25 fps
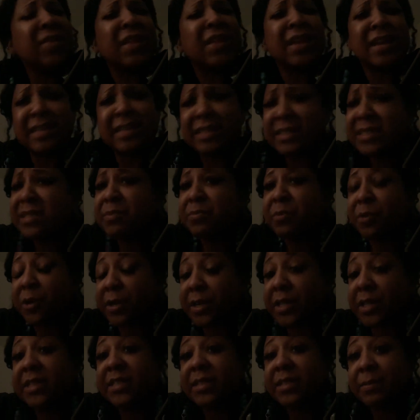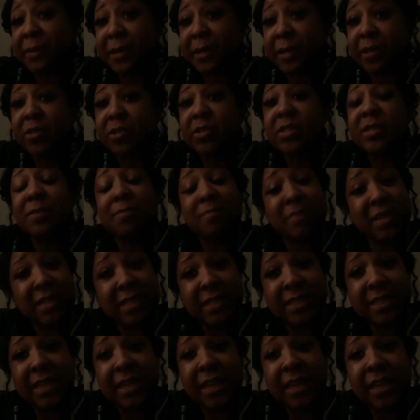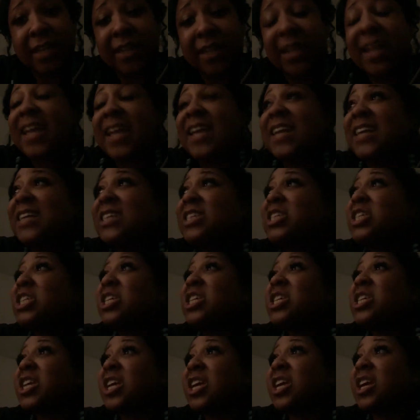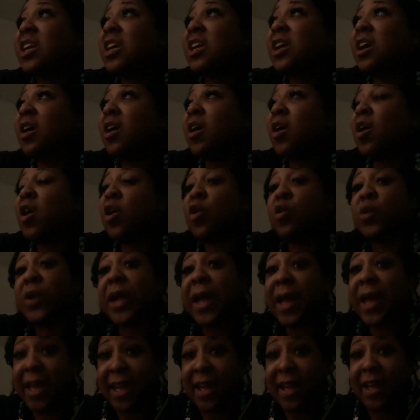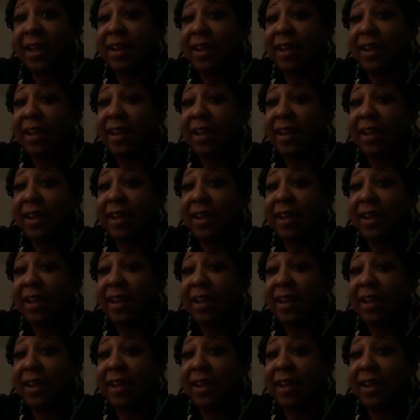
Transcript: is Britney Spears missing? Is she okay?